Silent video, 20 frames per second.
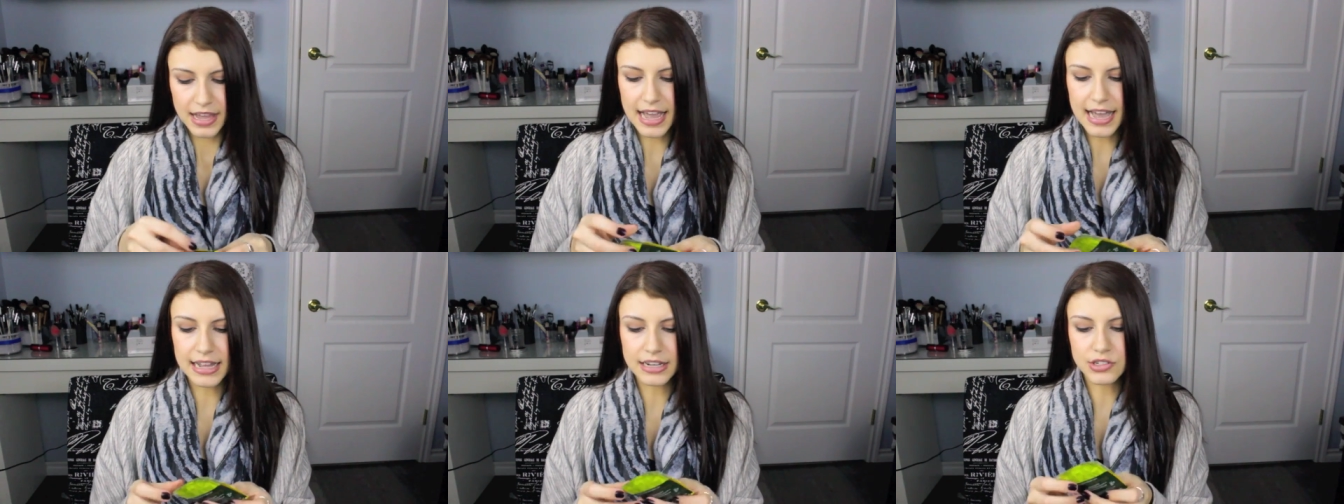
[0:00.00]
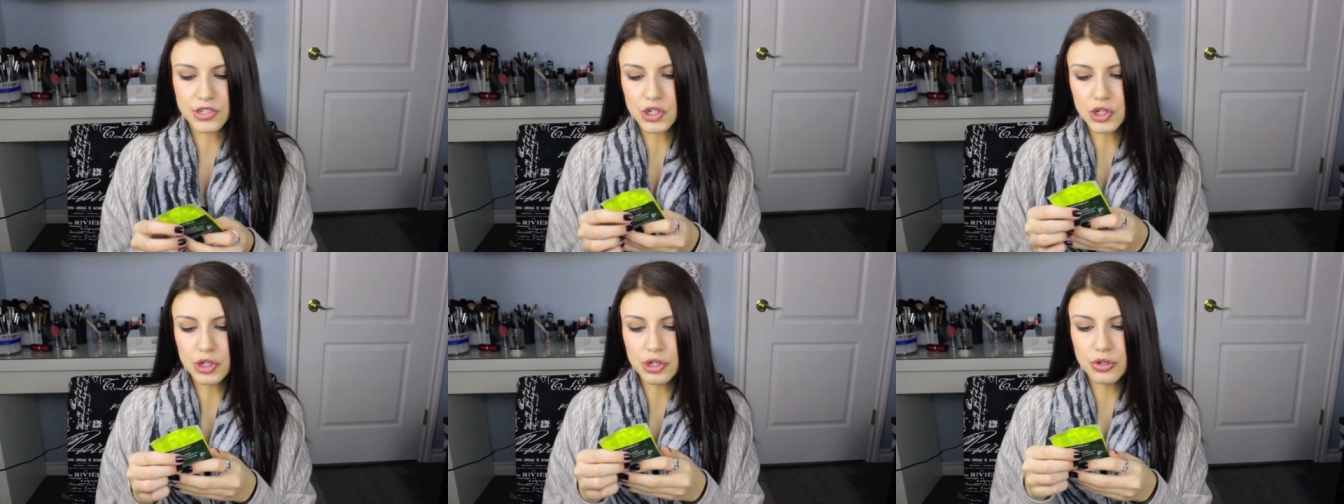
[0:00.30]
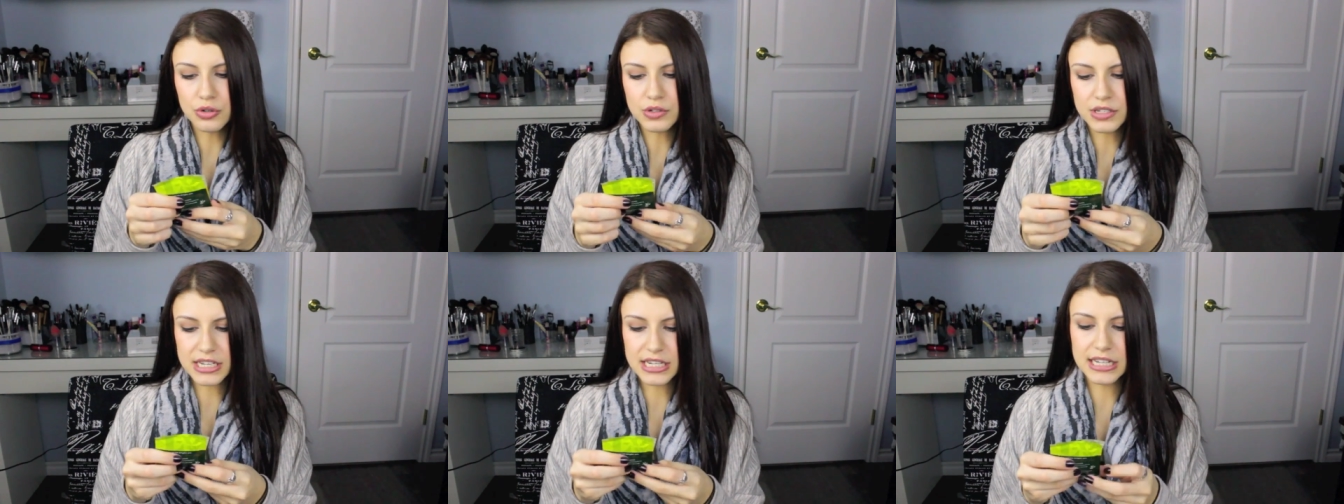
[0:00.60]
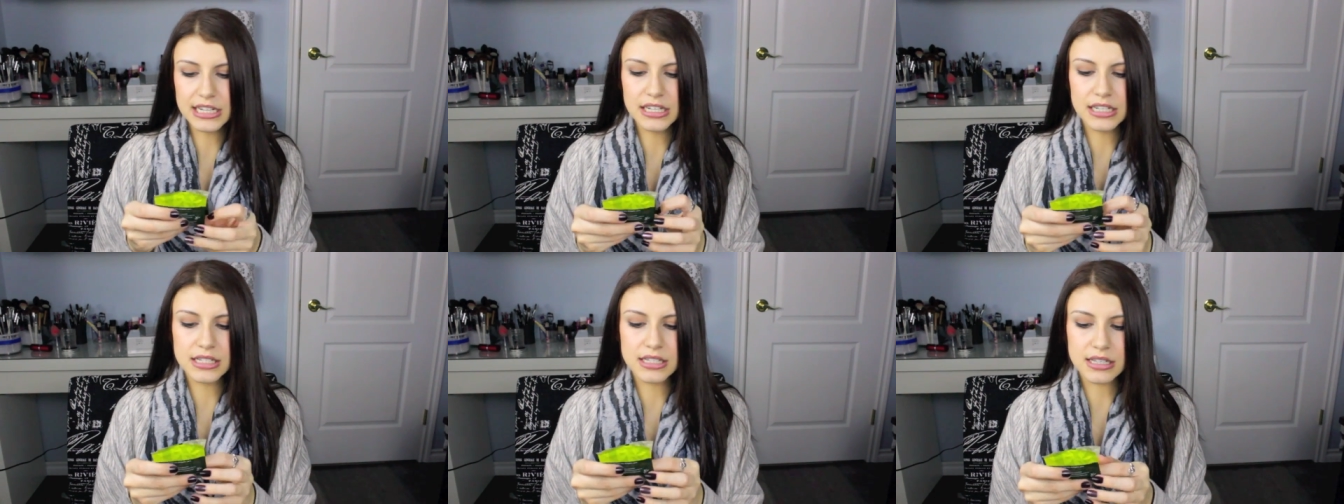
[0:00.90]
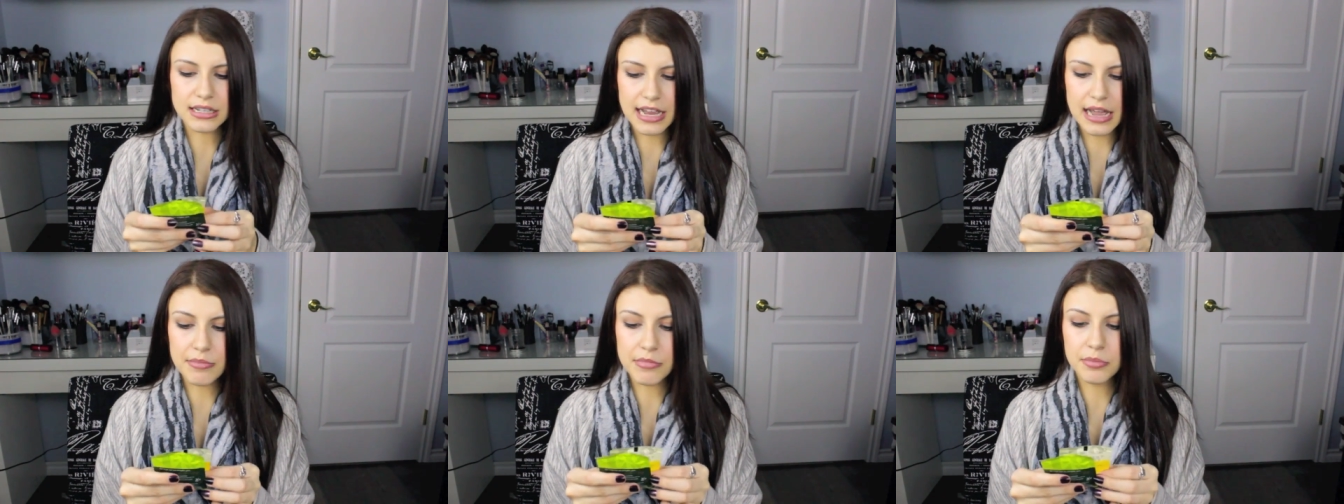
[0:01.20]
and two
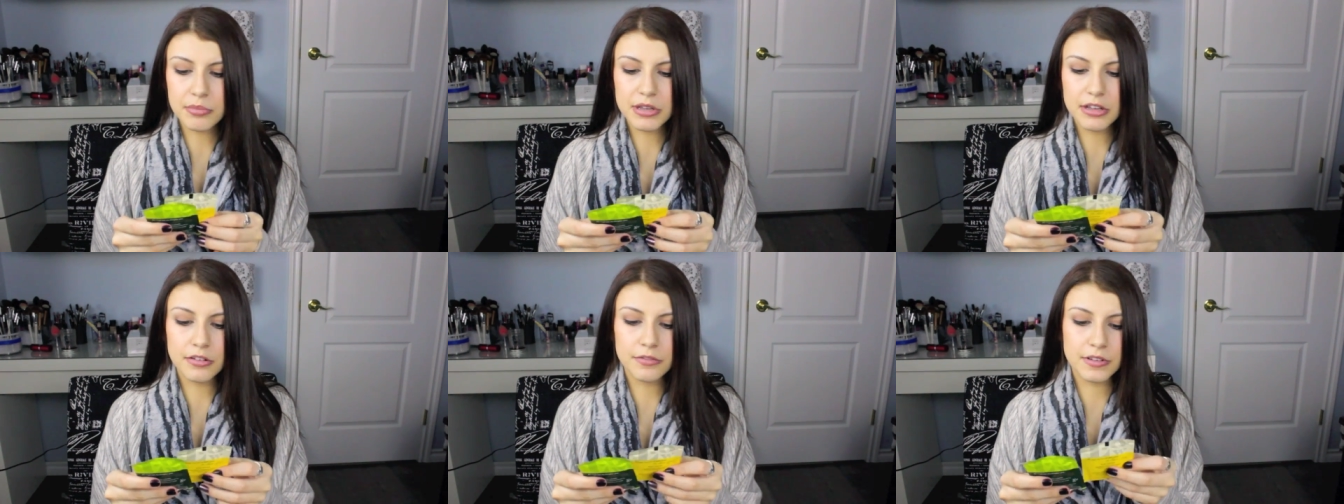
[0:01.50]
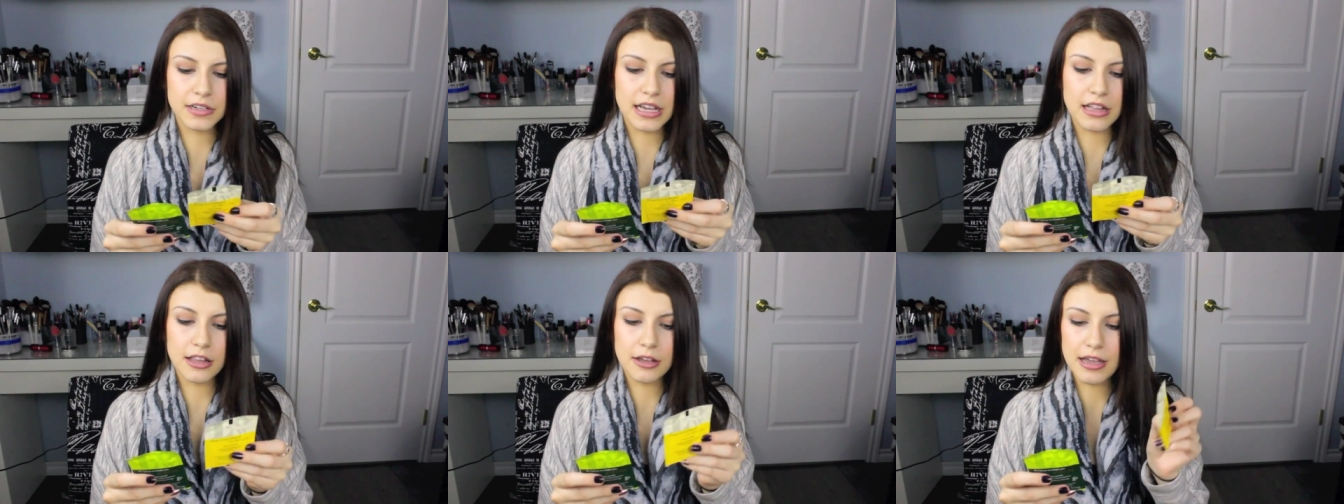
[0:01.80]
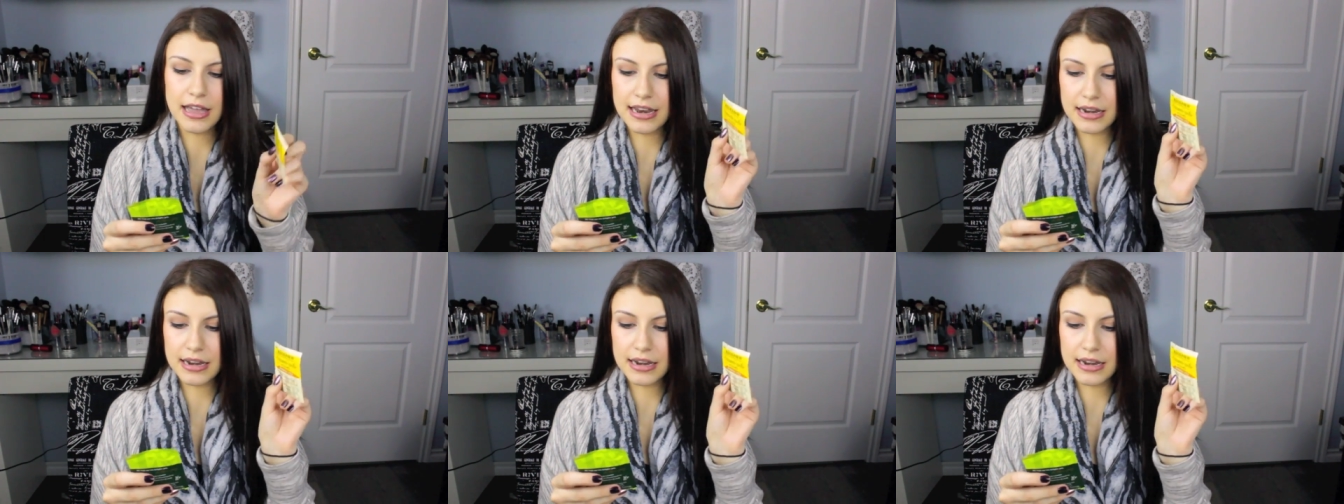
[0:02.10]
teas, chamomile, vanilla,